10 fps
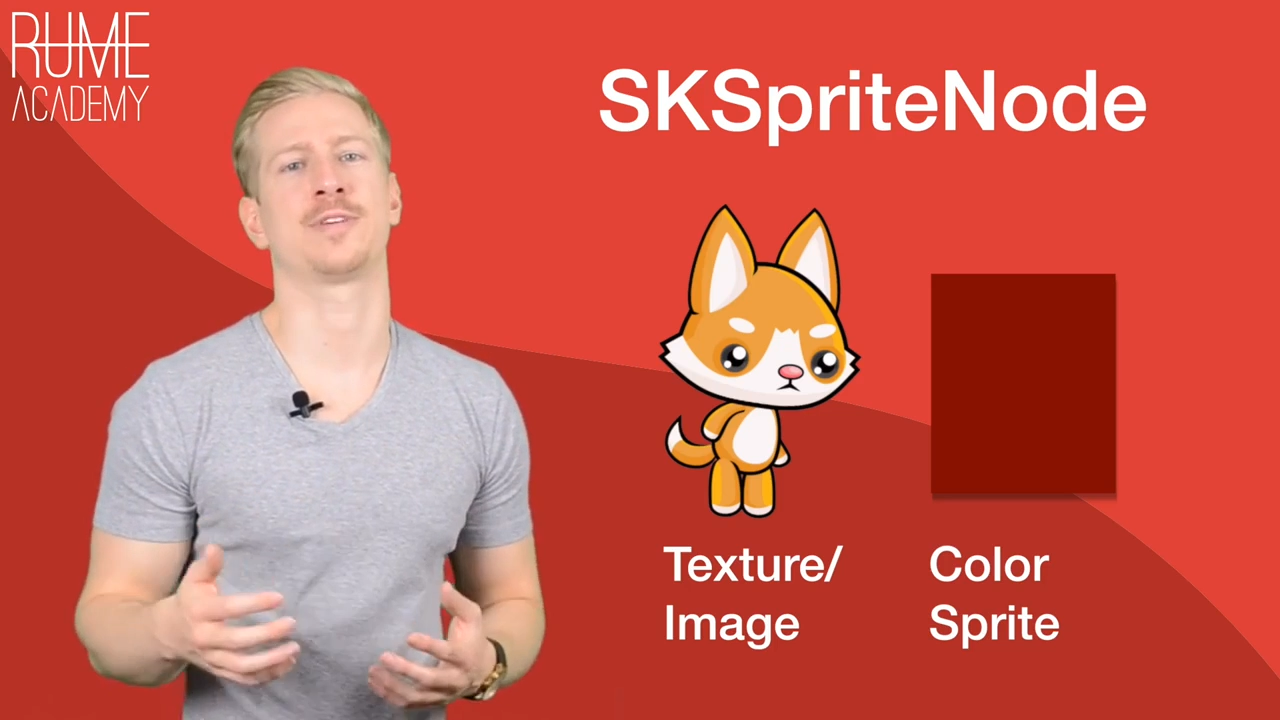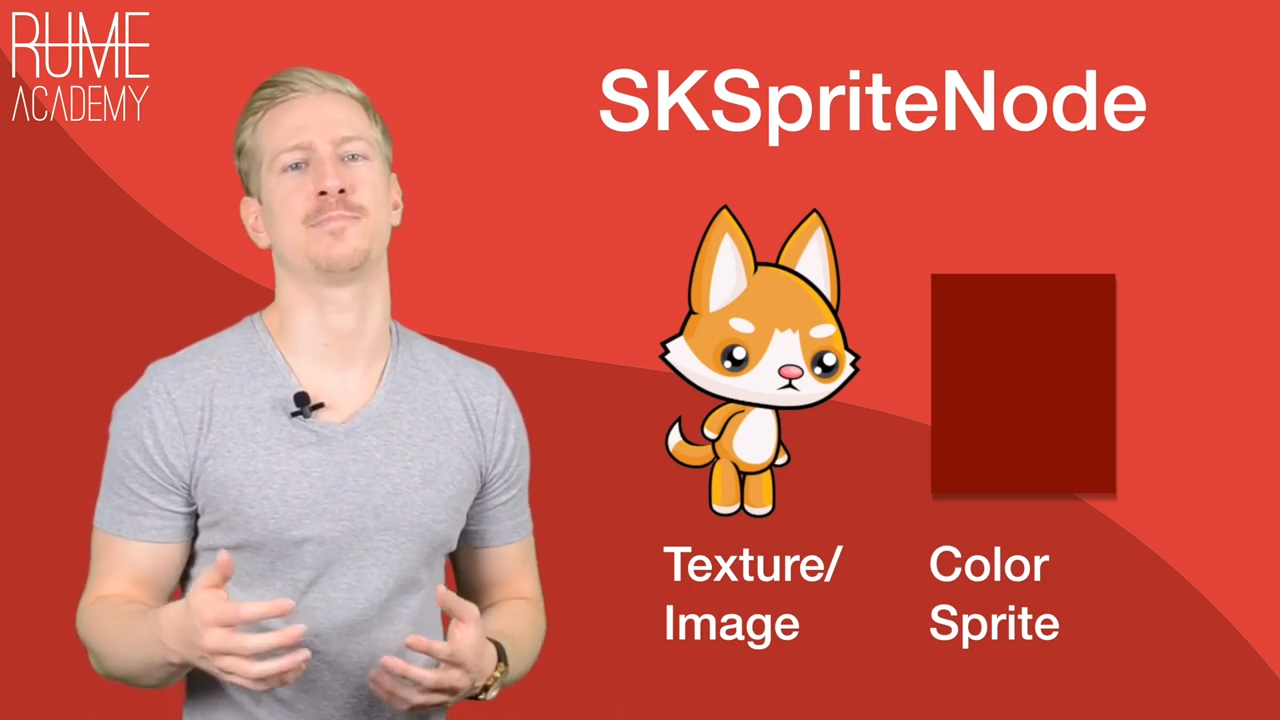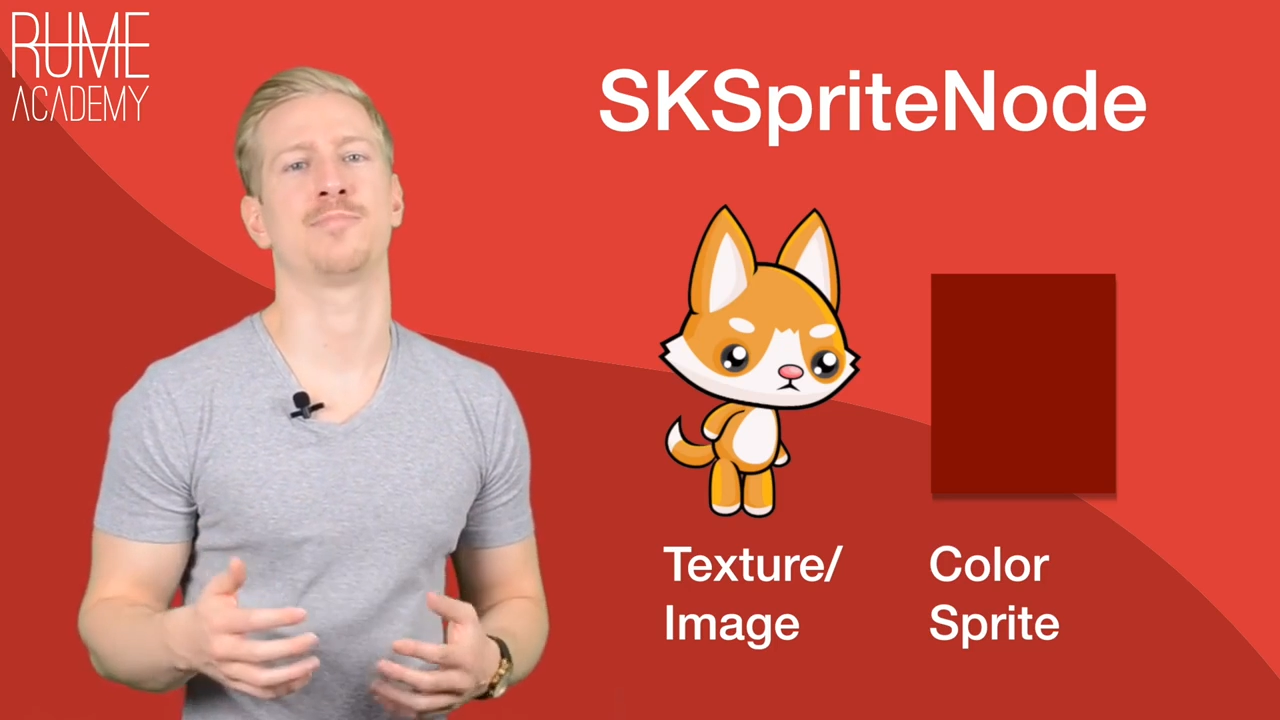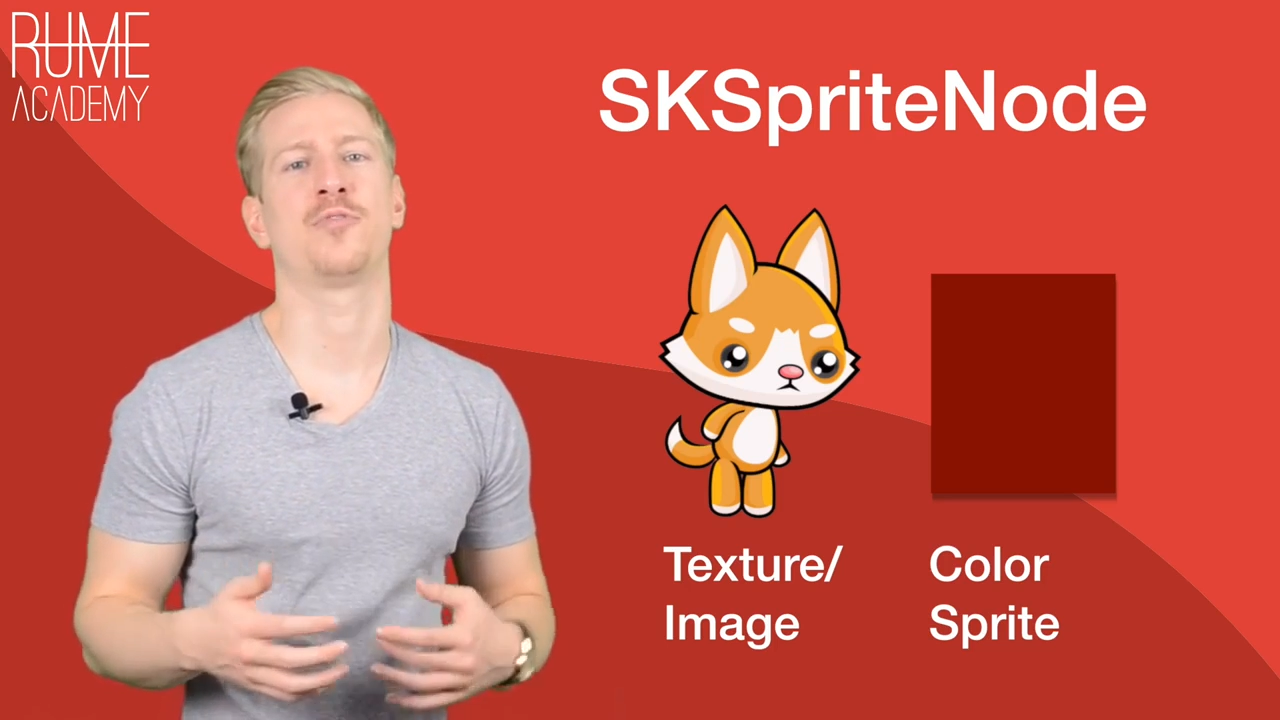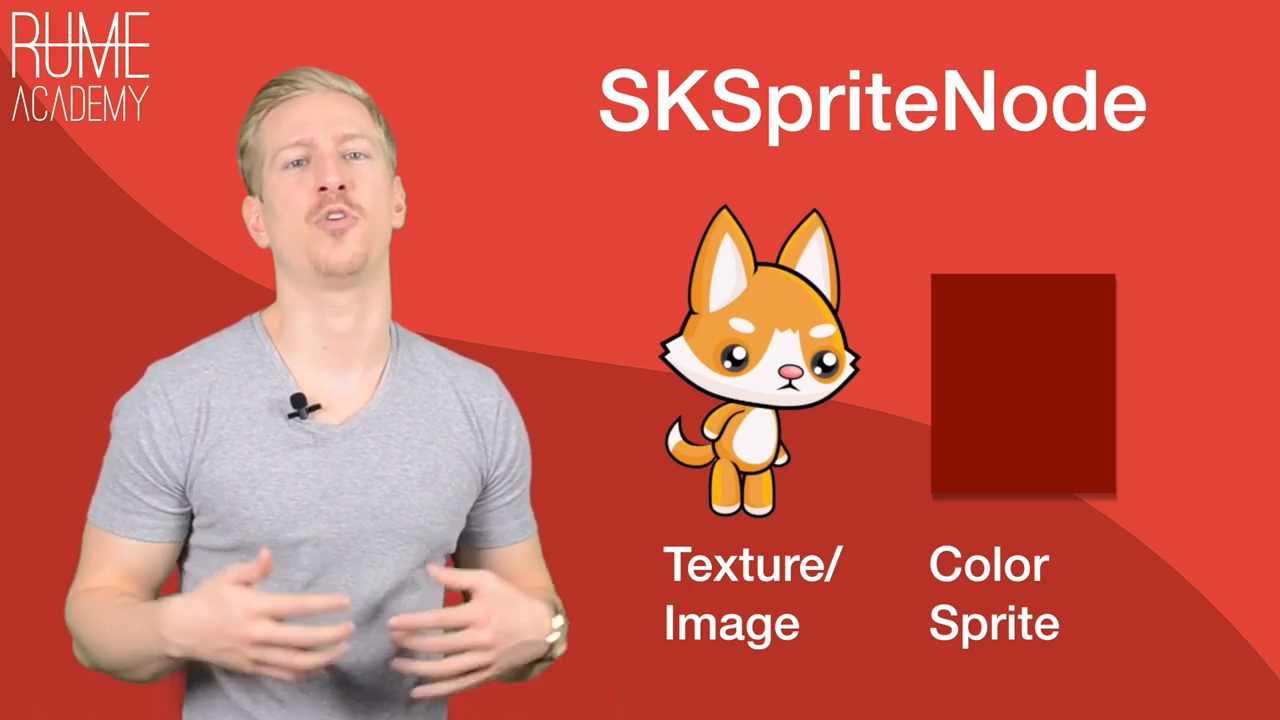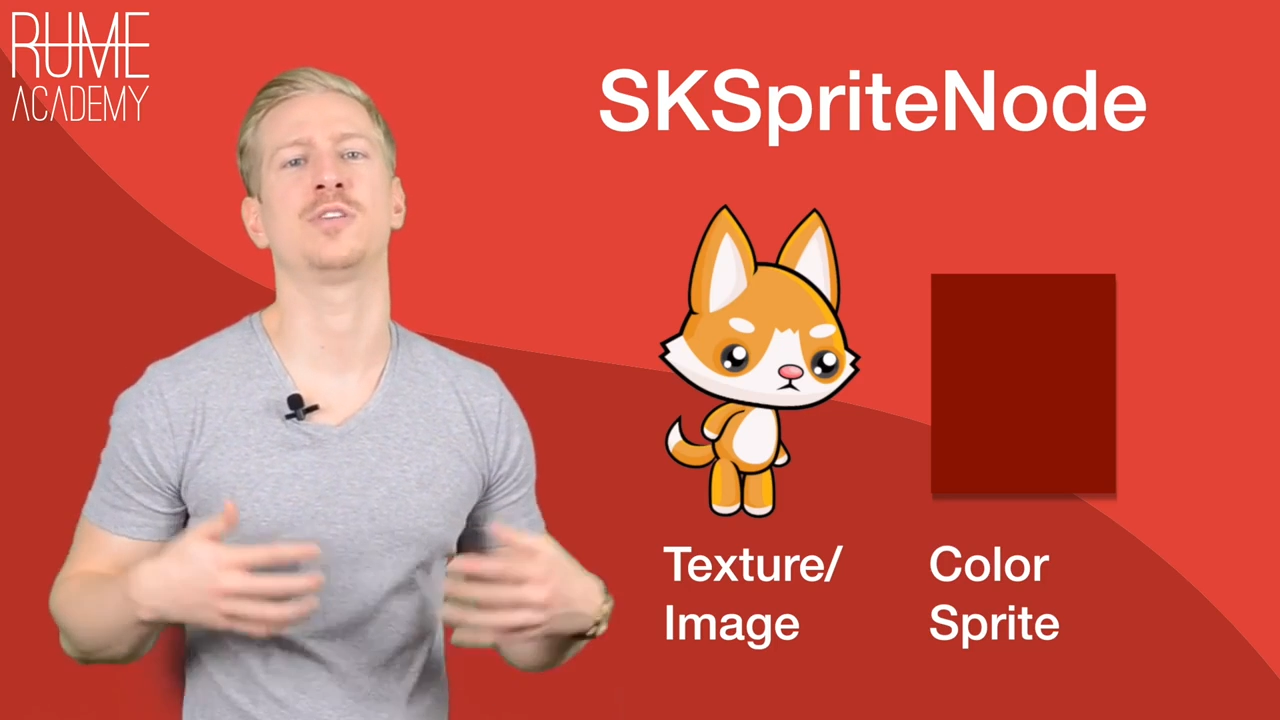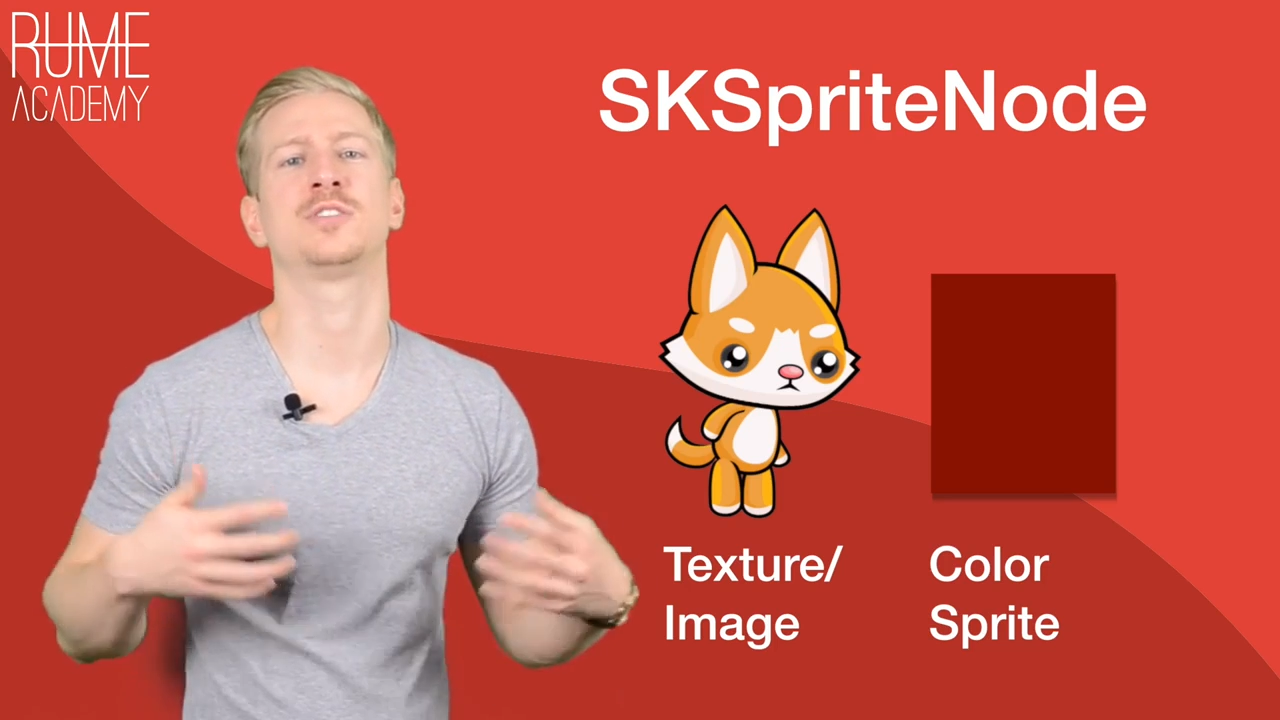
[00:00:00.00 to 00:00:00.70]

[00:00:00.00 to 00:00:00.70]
them before